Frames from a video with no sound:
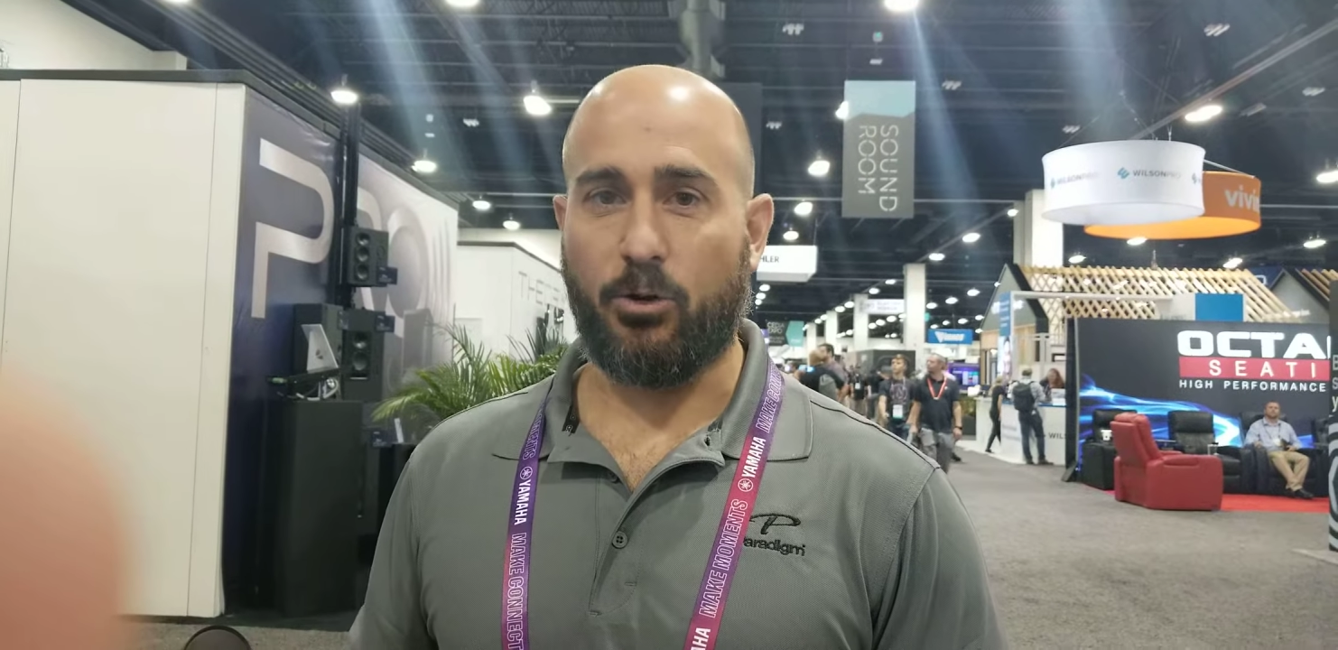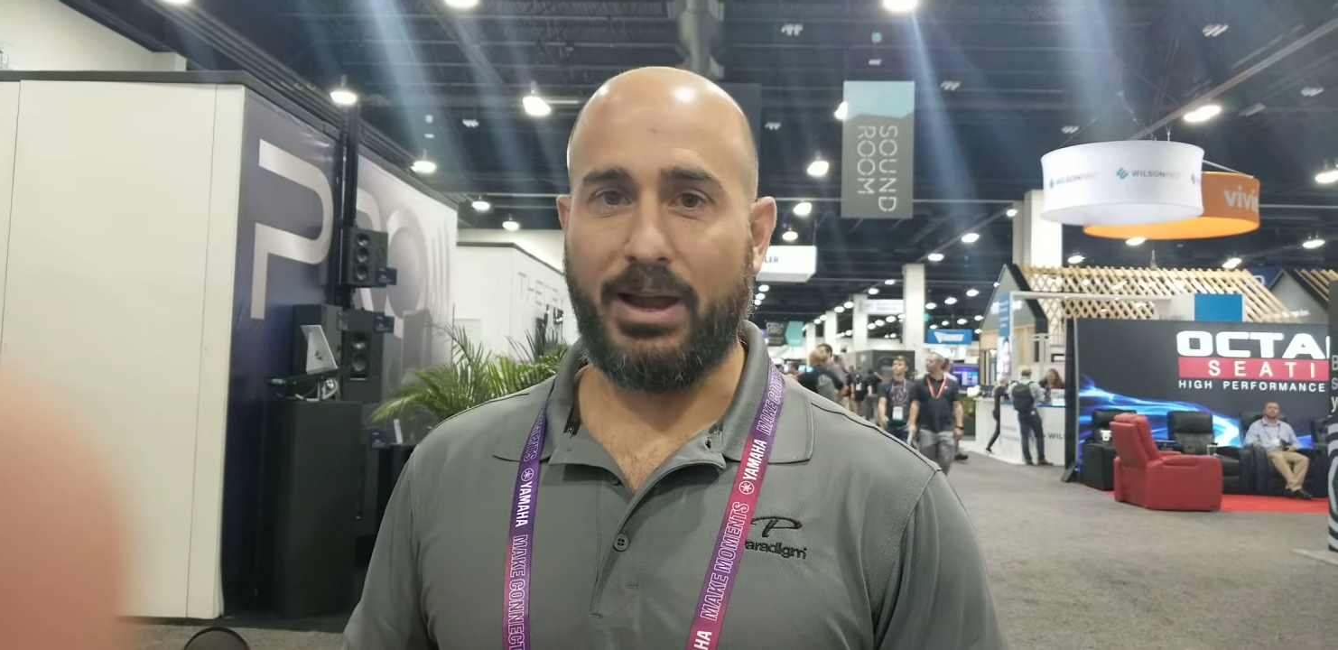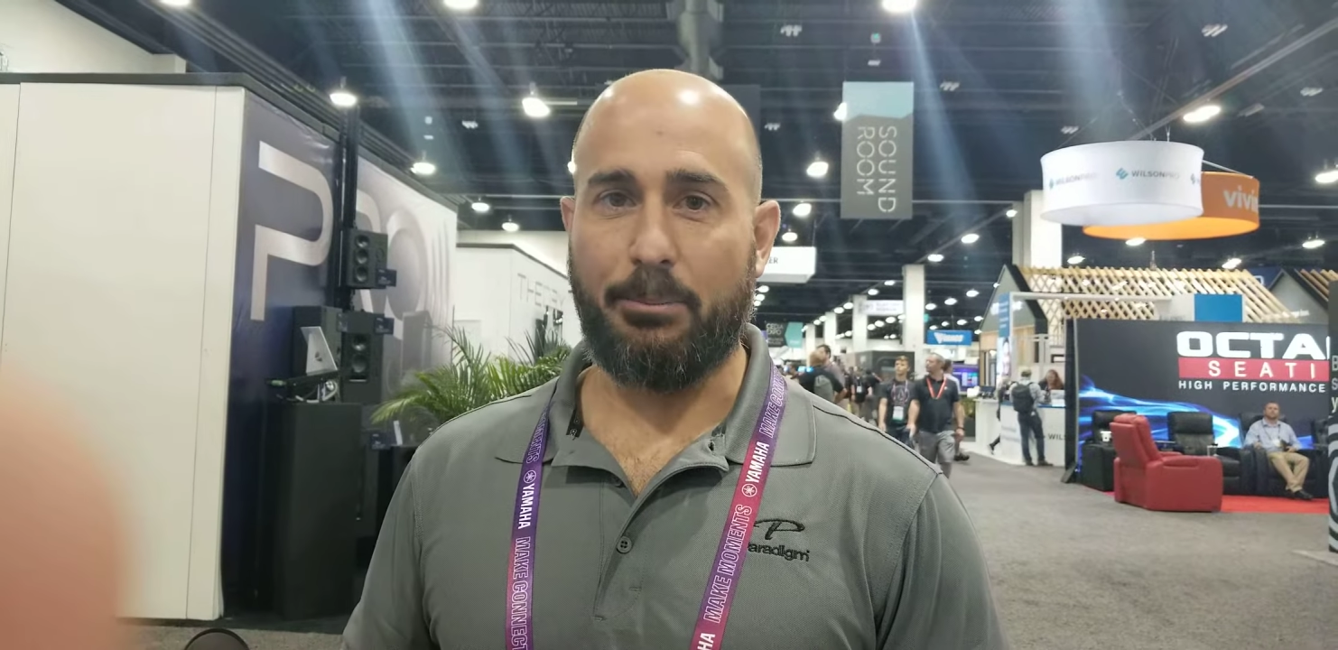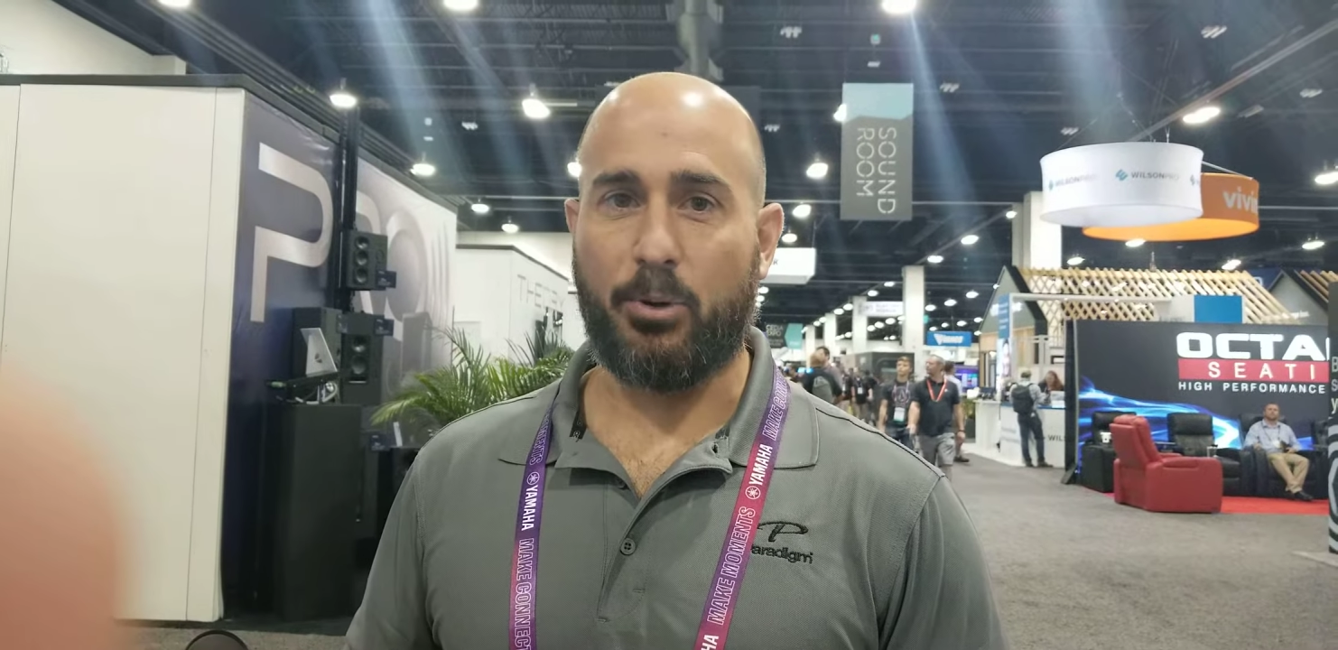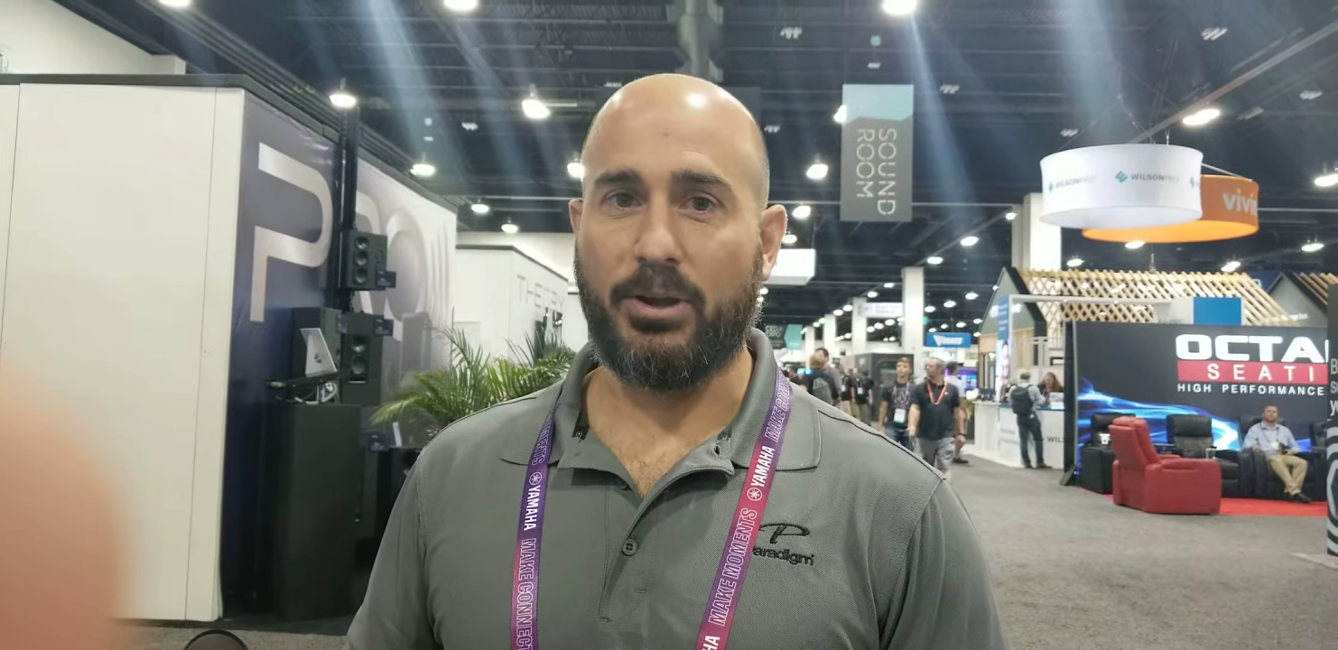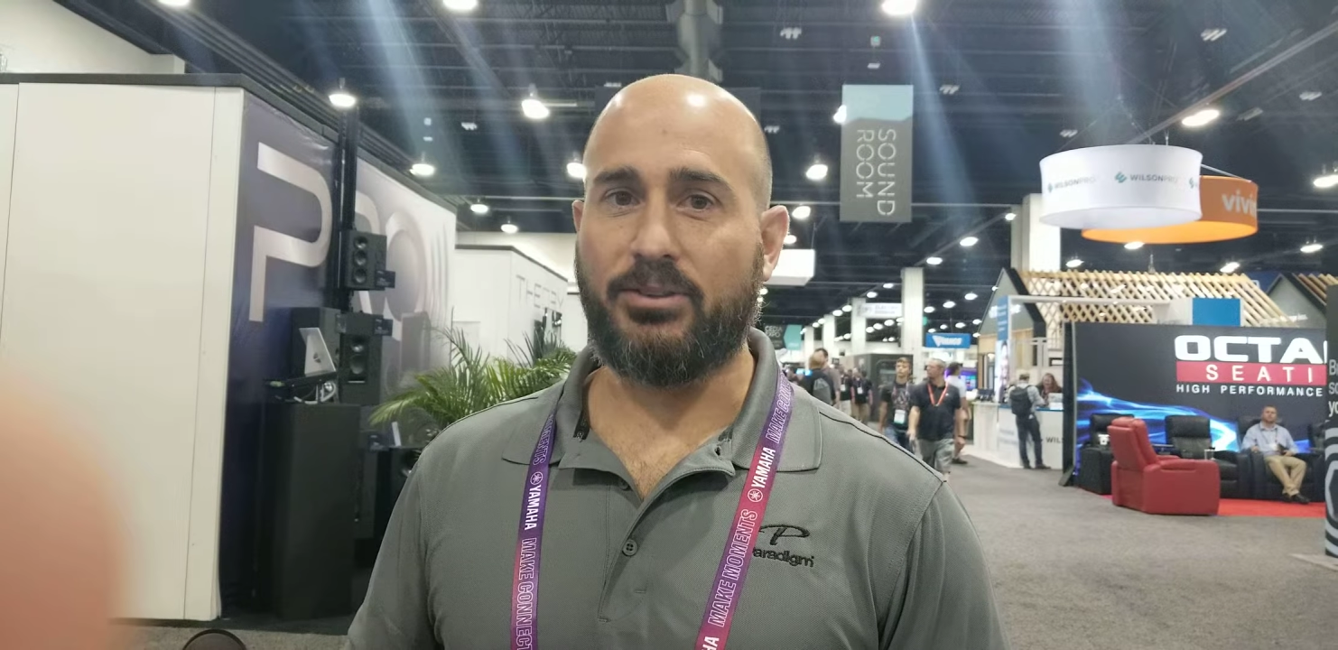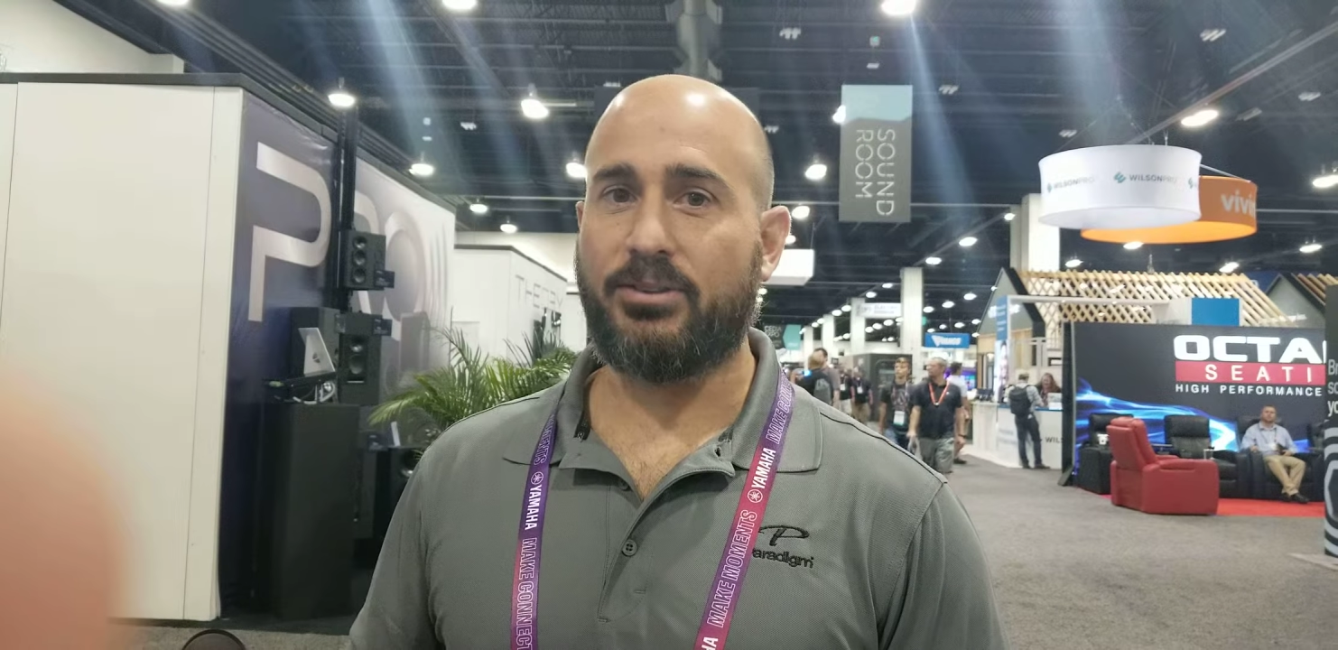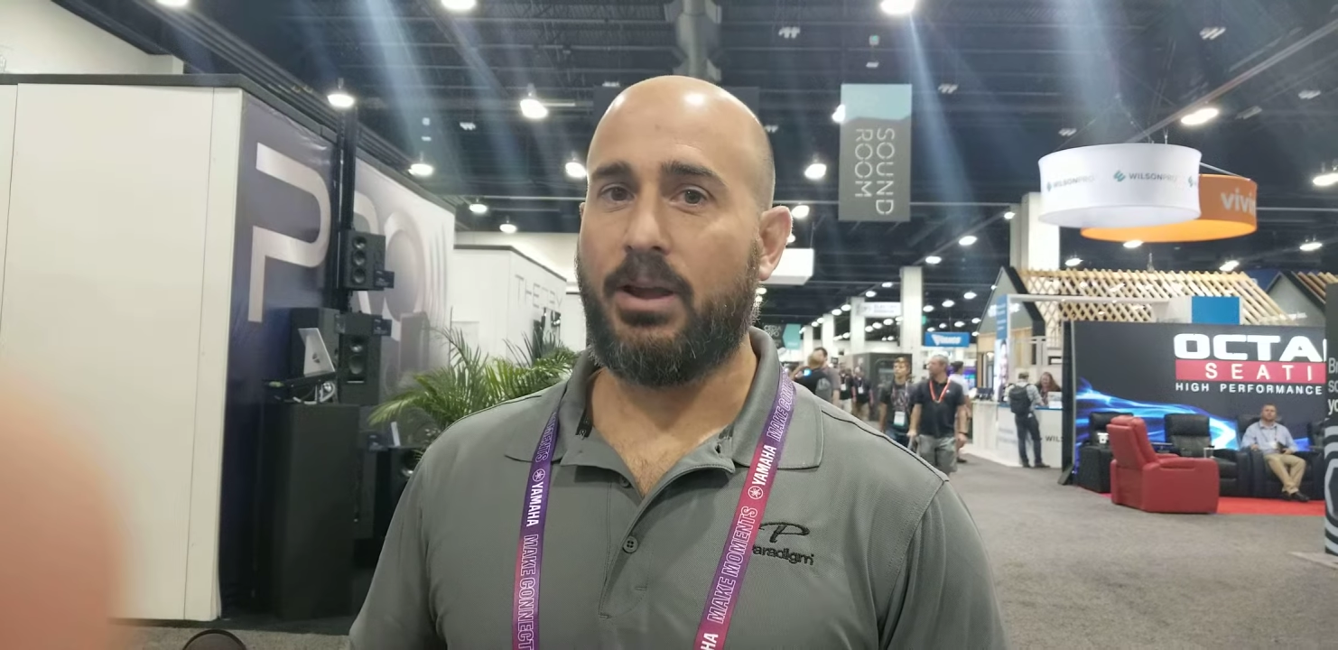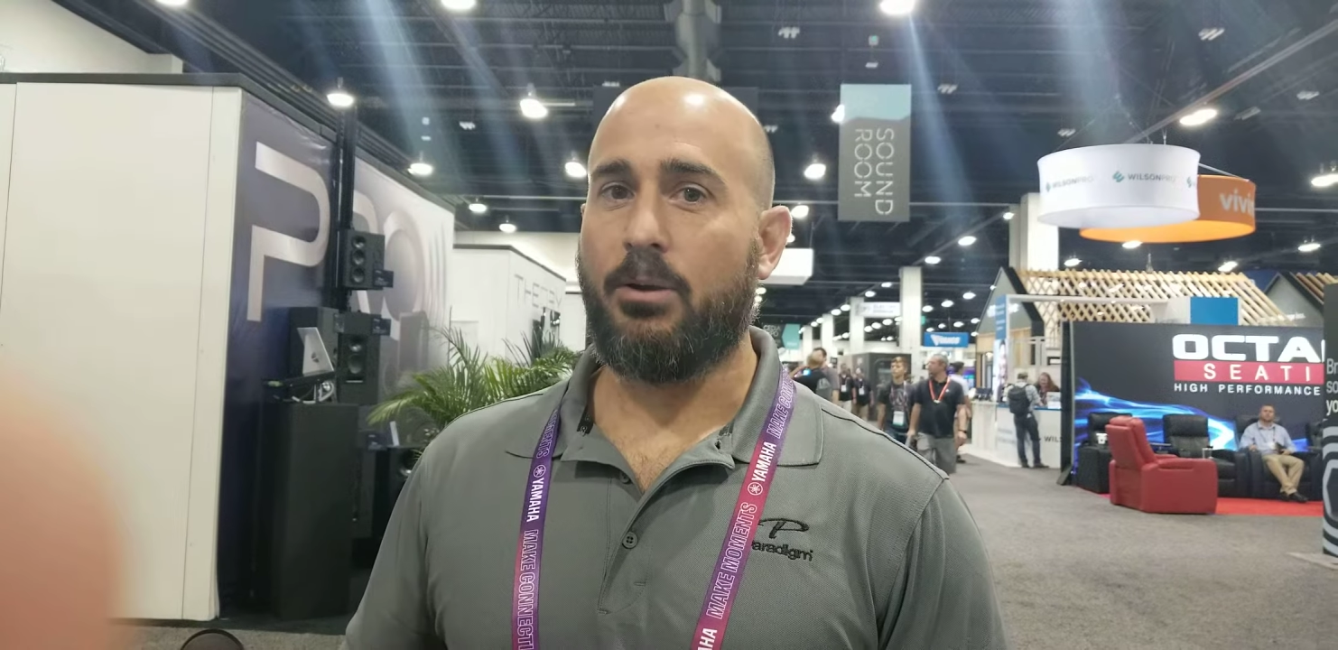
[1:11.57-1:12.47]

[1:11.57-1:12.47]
inputs